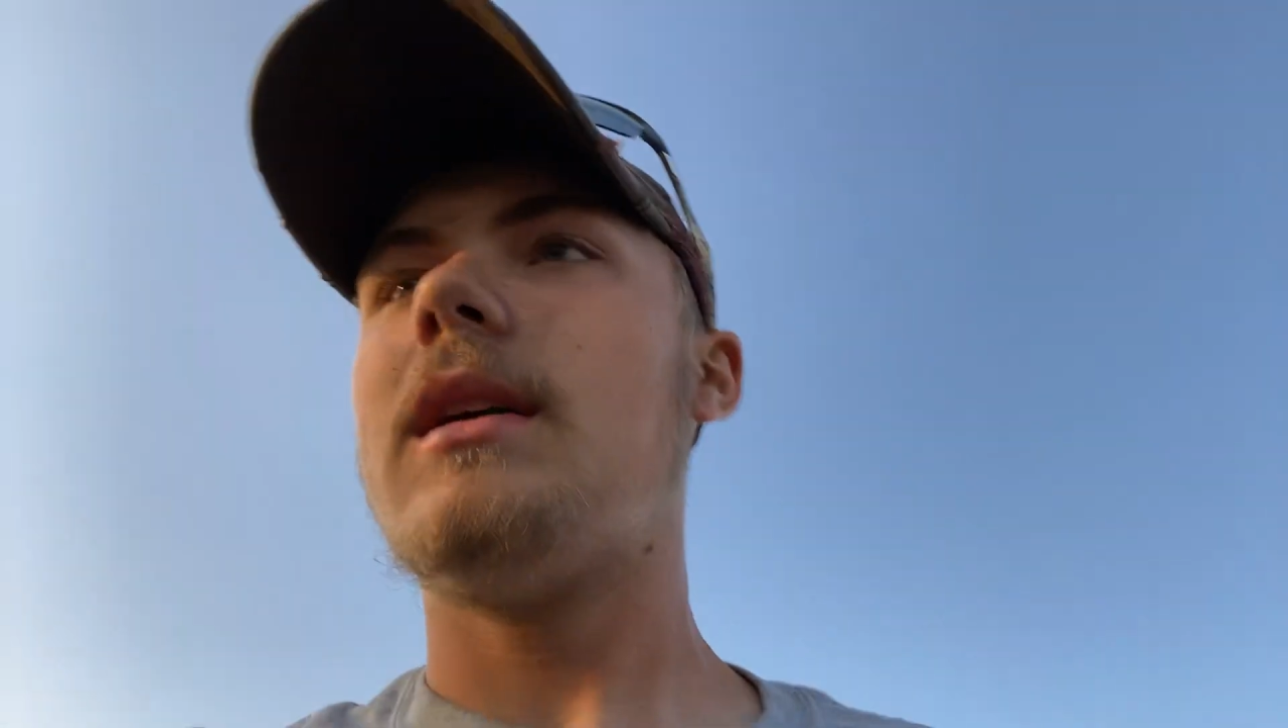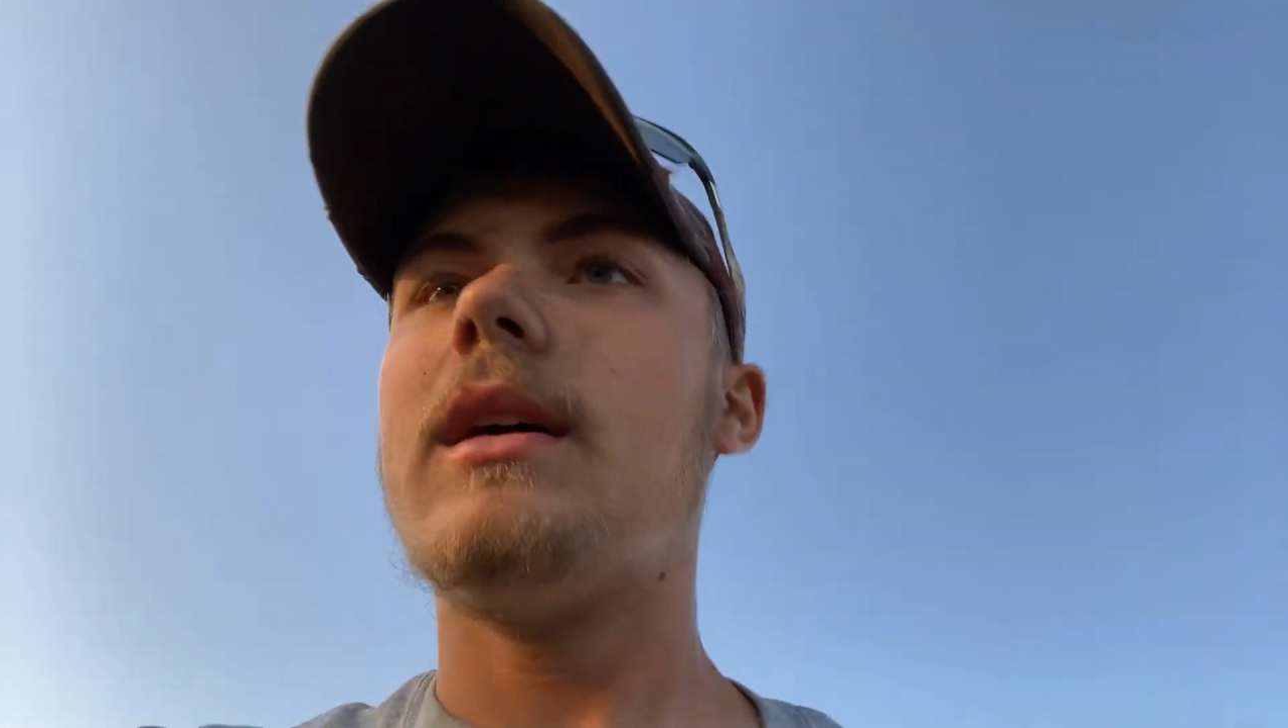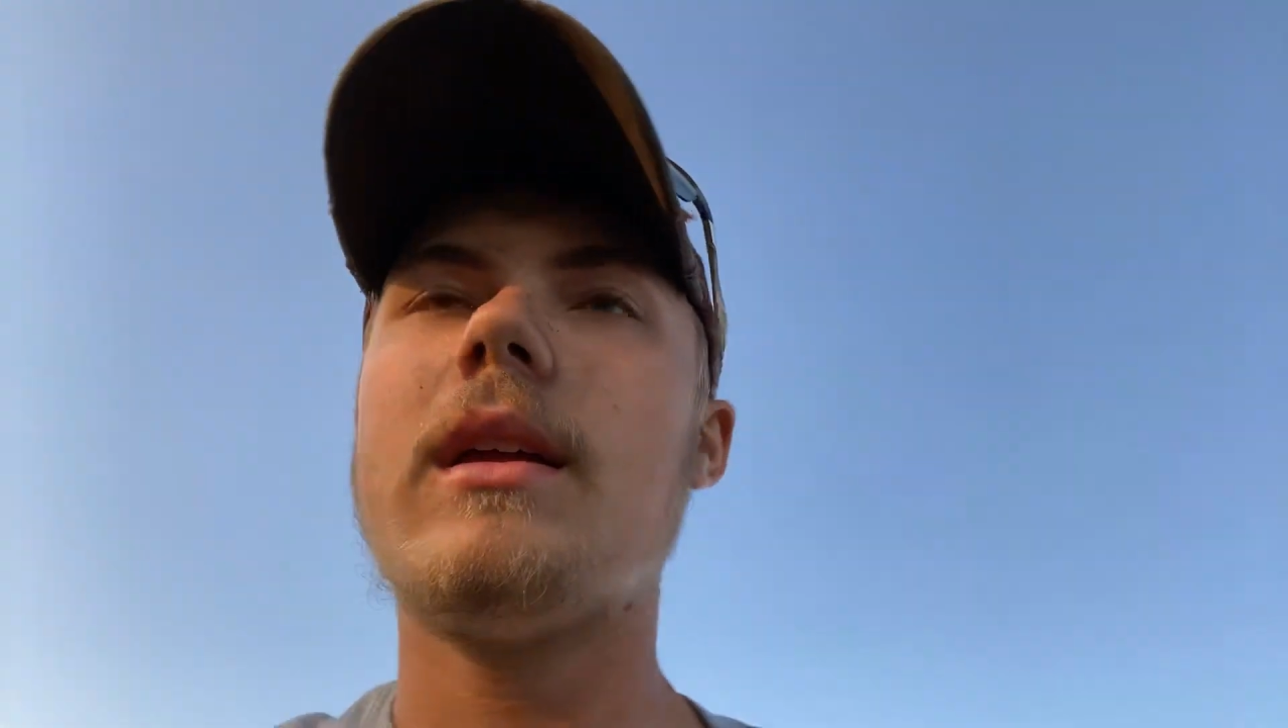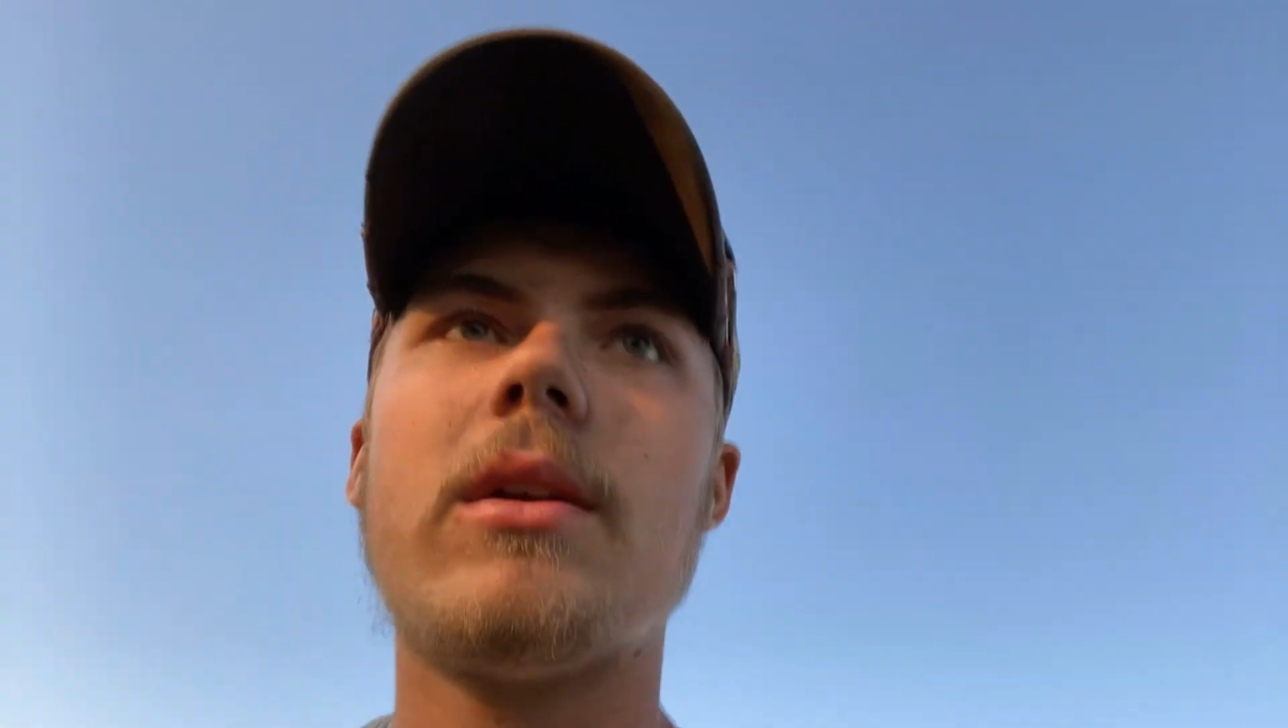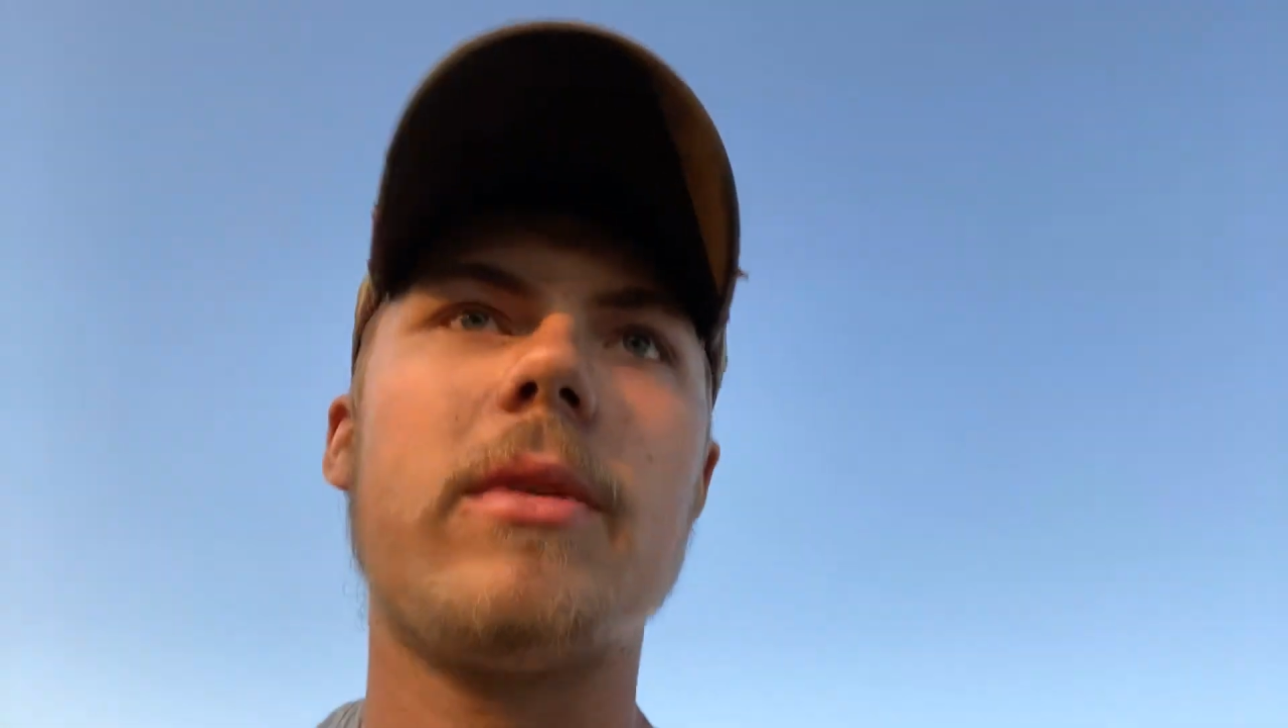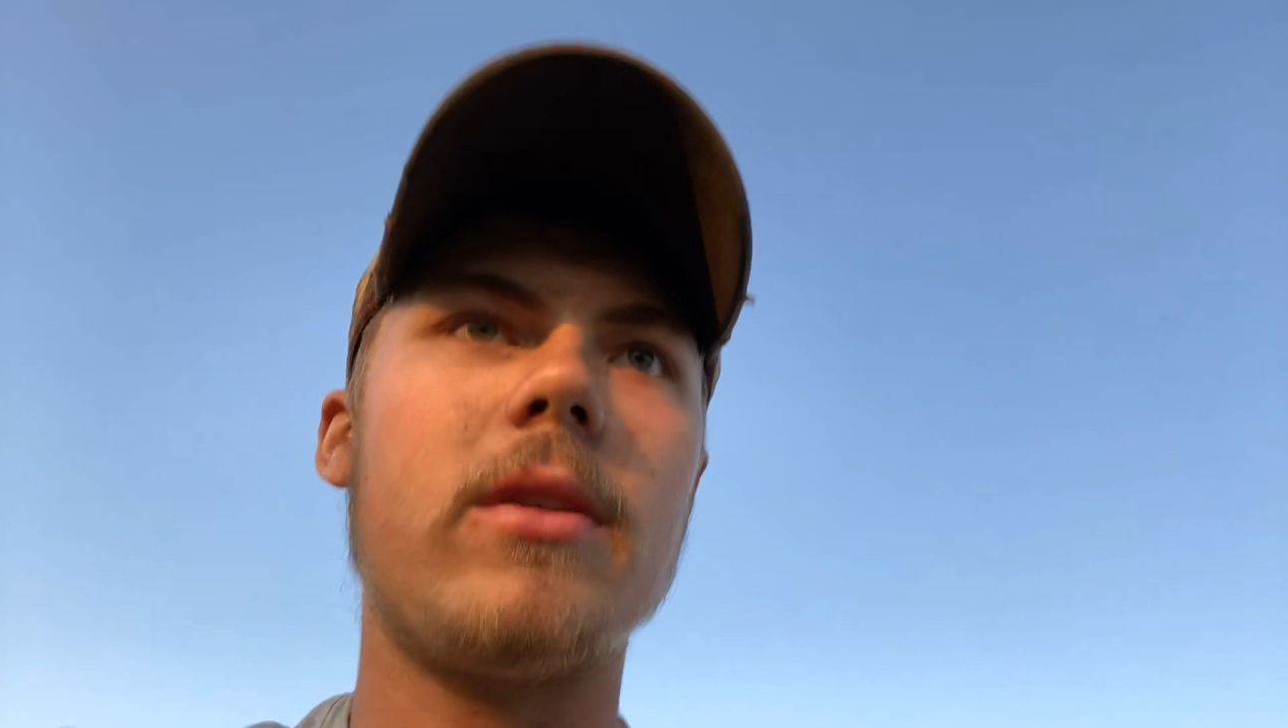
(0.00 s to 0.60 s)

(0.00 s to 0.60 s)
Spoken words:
There we